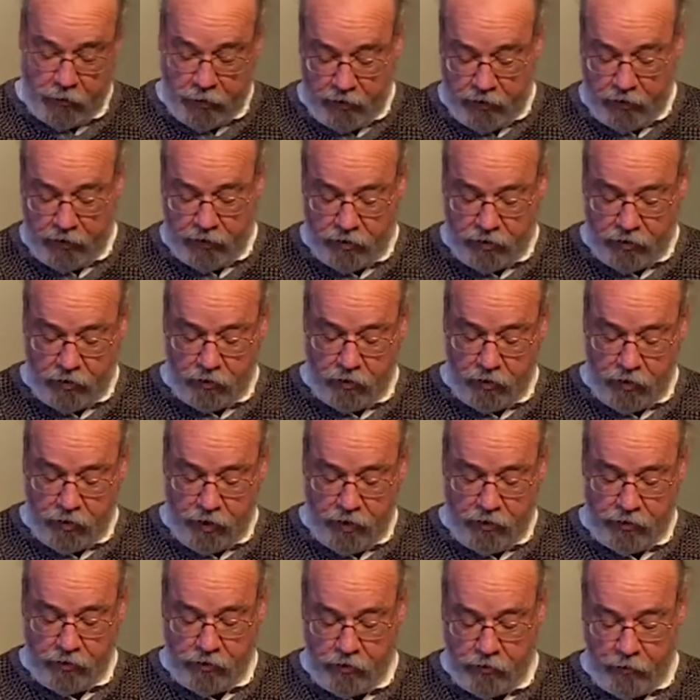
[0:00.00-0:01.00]
spirits, to
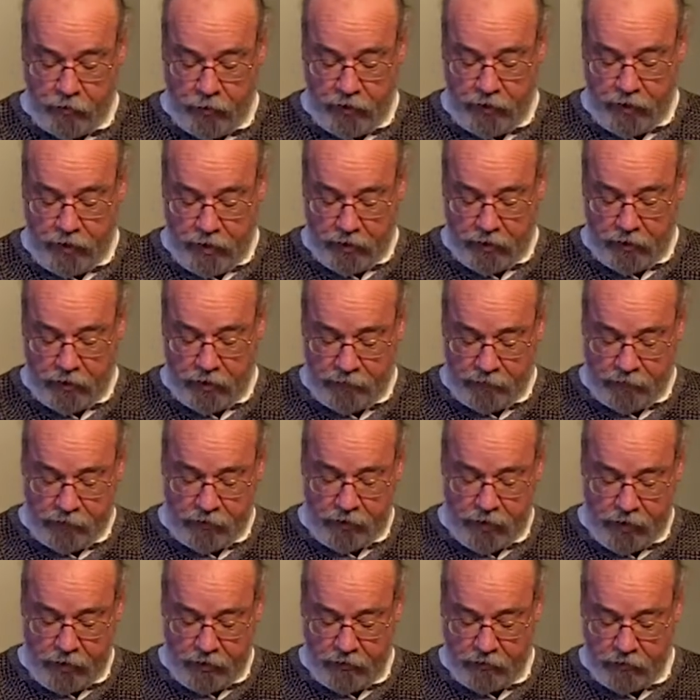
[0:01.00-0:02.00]
another speaking in
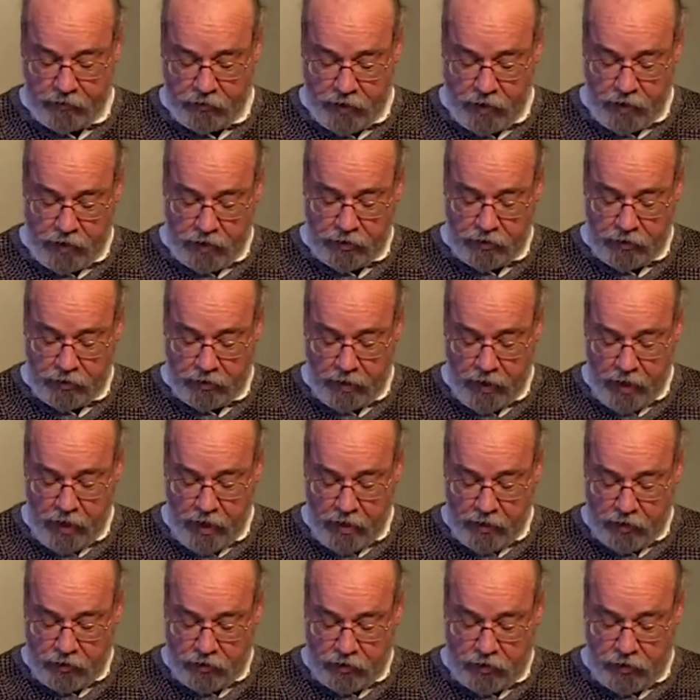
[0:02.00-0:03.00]
different kinds of tongues, and
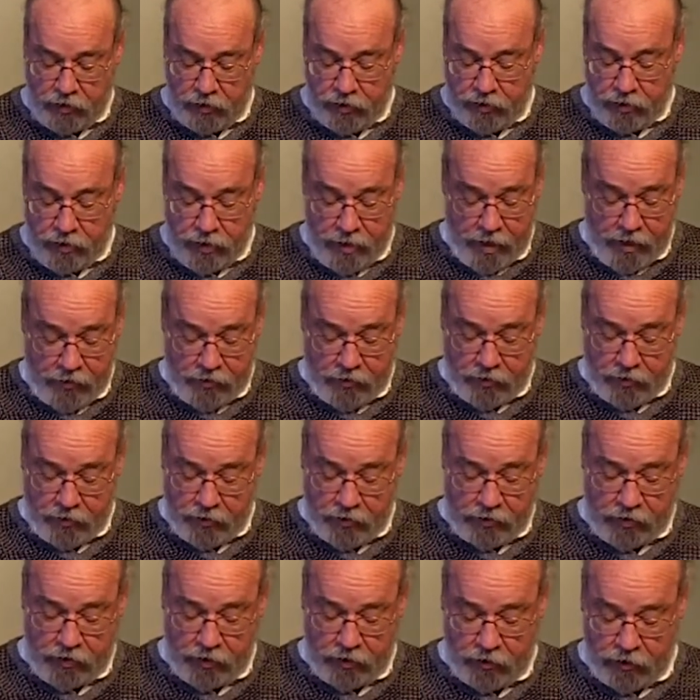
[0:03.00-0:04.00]
still another
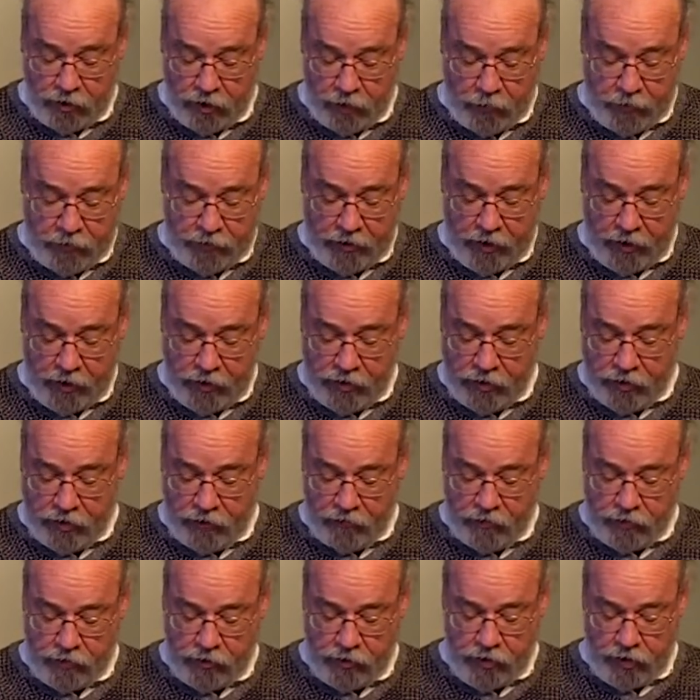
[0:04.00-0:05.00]
is the interpretation
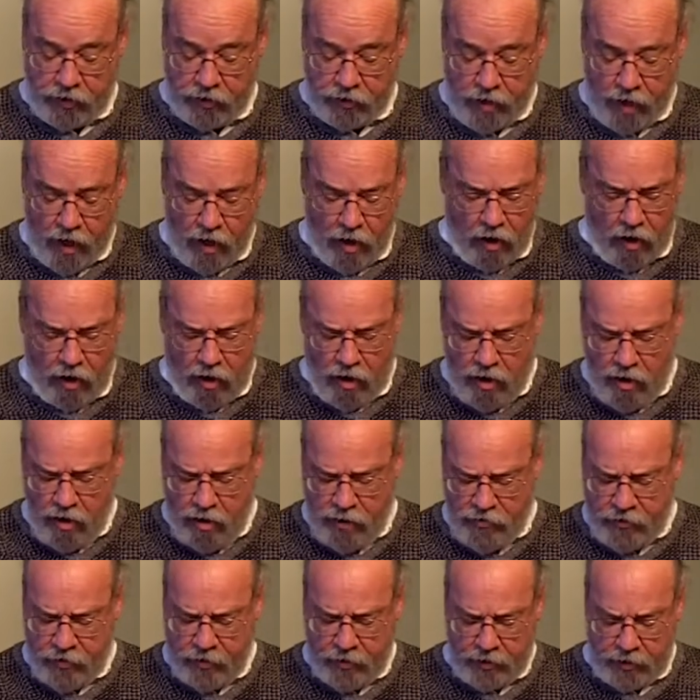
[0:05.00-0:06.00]
of those tongues.
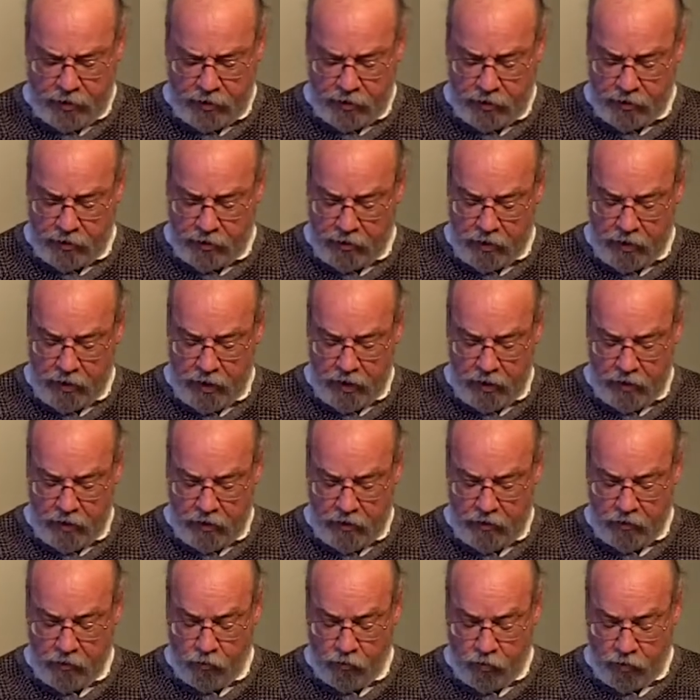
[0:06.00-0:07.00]
All these
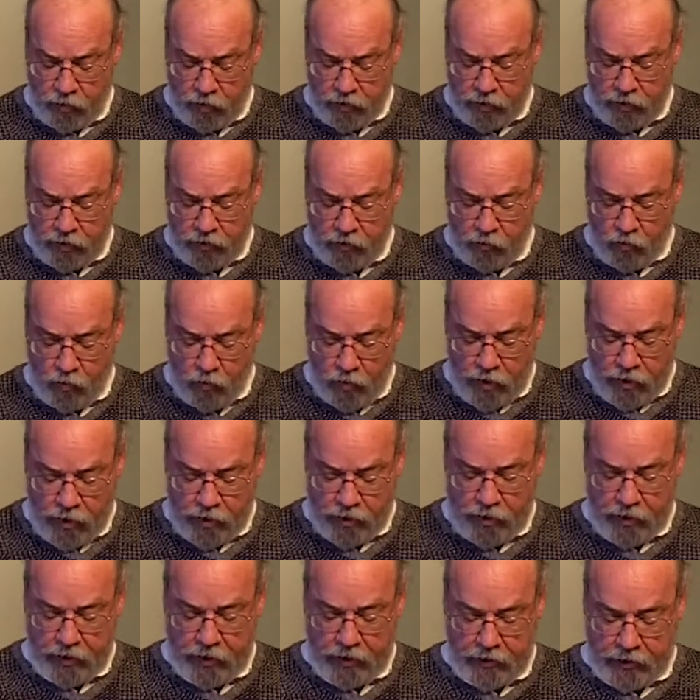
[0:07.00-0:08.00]
are the work of the
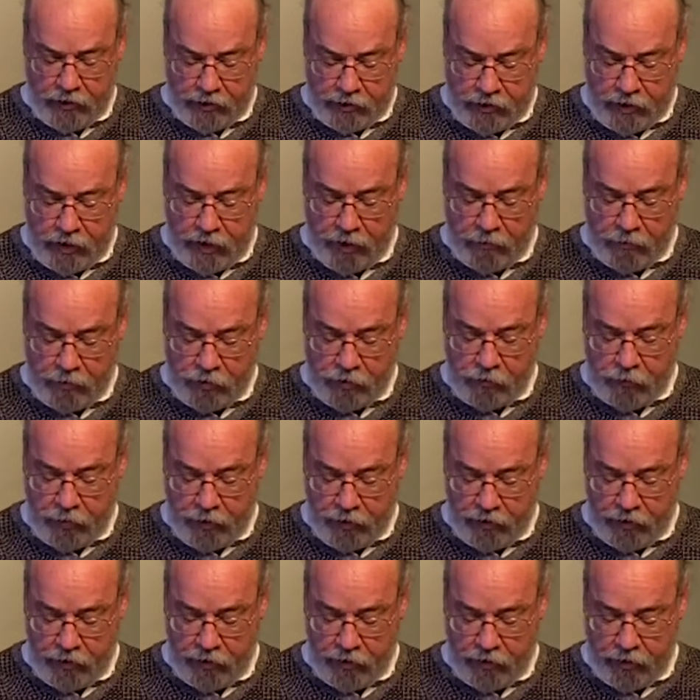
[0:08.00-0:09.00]
one and the same
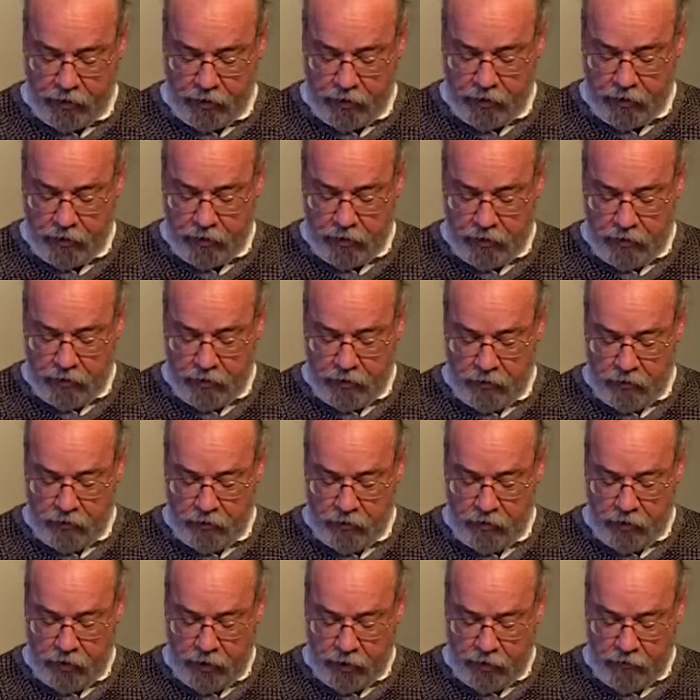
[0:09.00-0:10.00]
Spirit
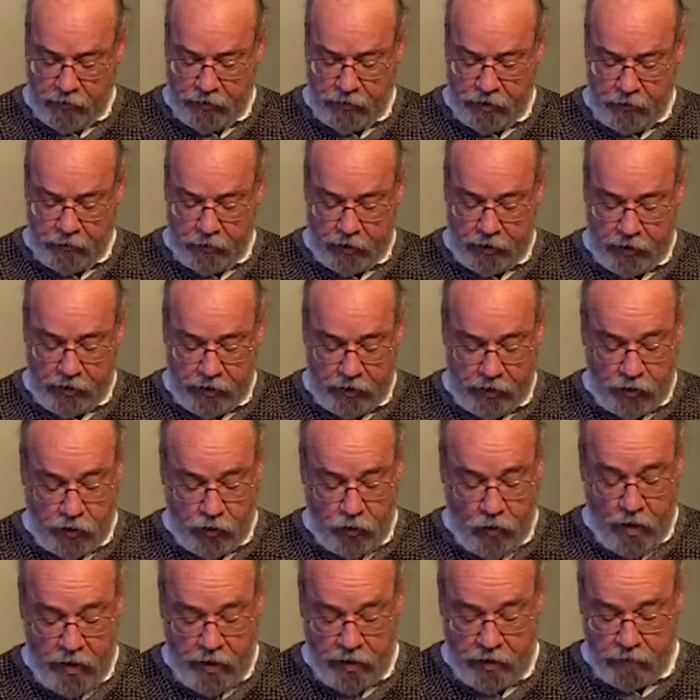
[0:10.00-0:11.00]
who gives them to each
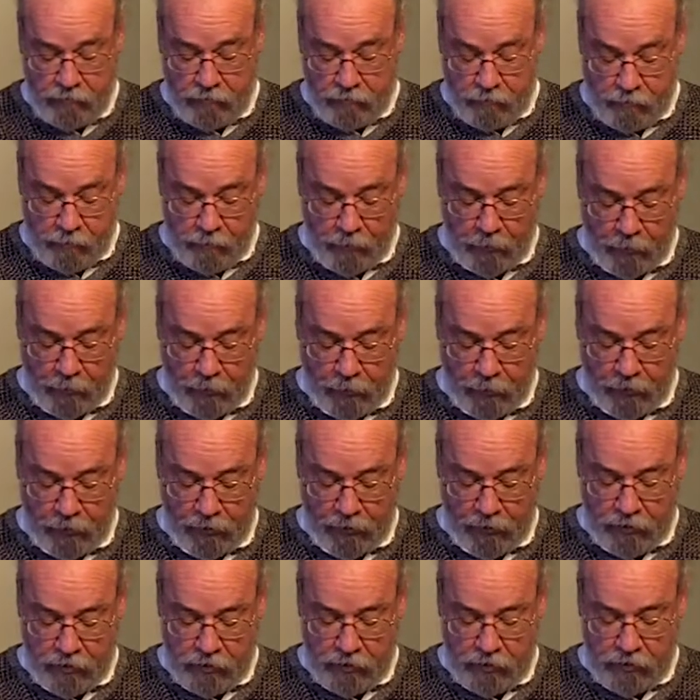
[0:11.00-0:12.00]
one,
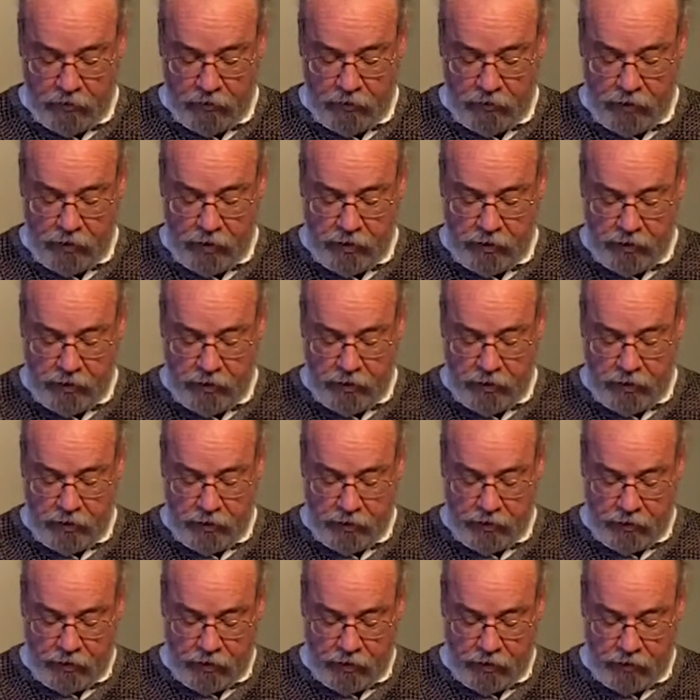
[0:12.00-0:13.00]
just
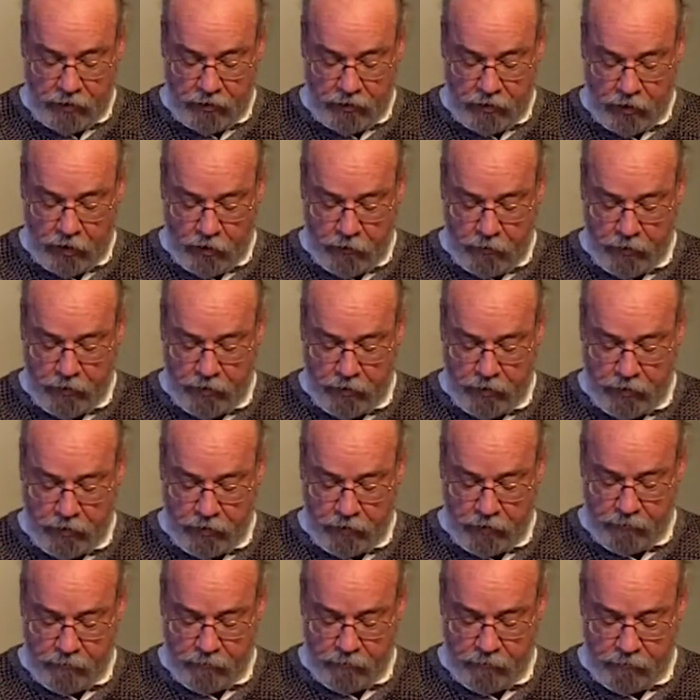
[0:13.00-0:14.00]
as he
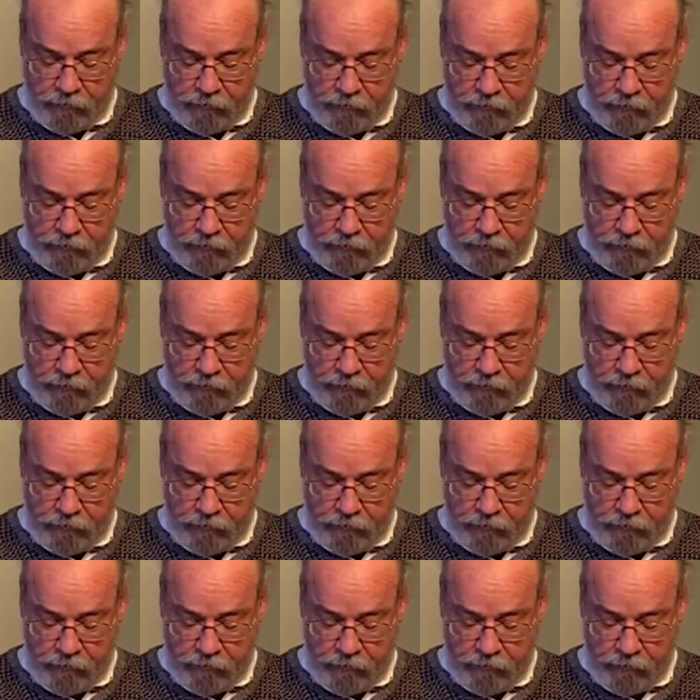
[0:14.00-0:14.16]
determines.